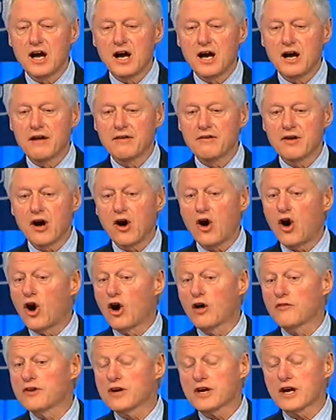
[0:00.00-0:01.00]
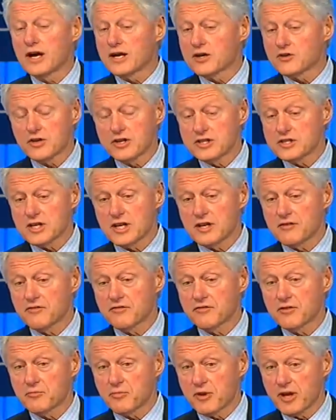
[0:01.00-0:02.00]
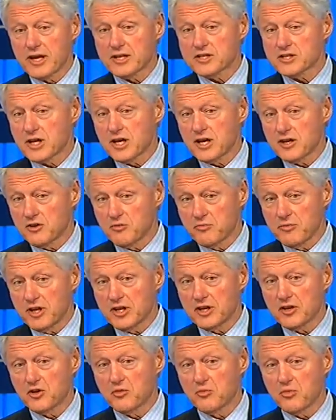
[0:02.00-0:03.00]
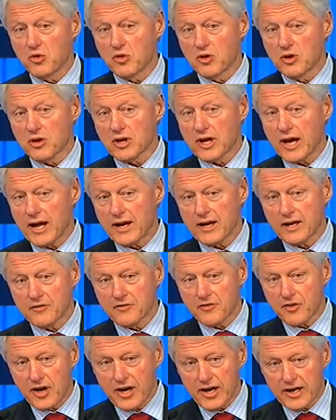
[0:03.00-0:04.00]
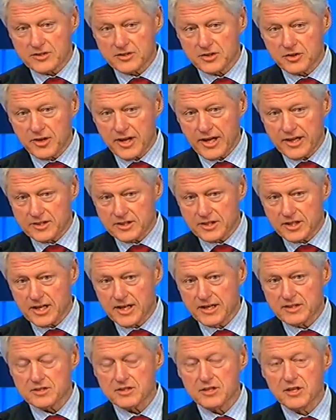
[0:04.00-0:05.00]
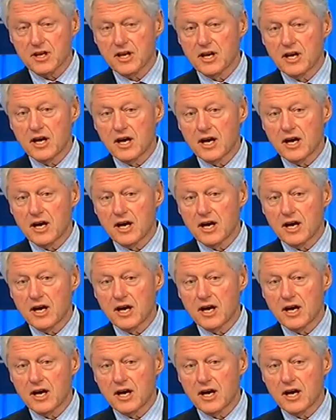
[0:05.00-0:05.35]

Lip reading: all the countries that have pledged $100 million or more, Canada, France, the United States,